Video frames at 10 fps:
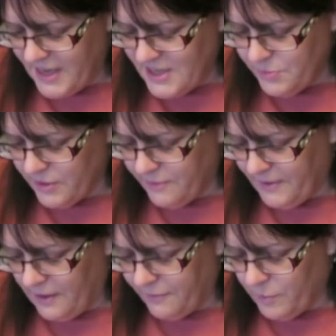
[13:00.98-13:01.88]
days when I
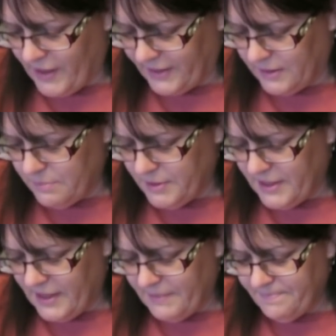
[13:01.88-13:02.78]
fell off the wagon,
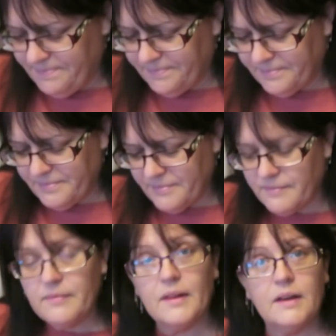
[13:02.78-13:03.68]
but
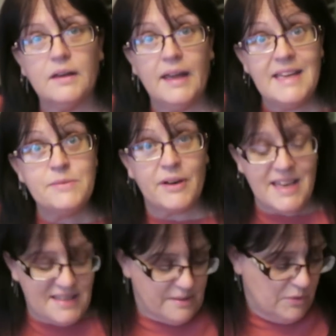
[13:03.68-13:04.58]
it is what
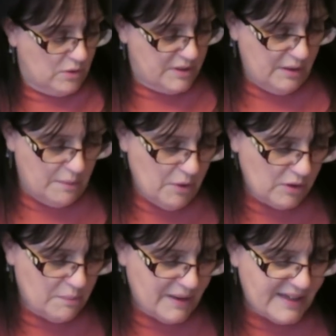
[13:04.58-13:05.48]
it is, I'm
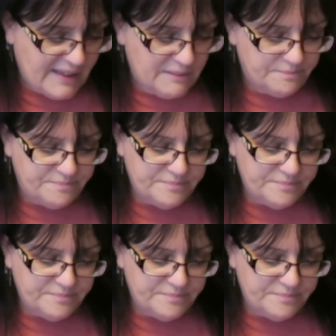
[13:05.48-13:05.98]
not complaining.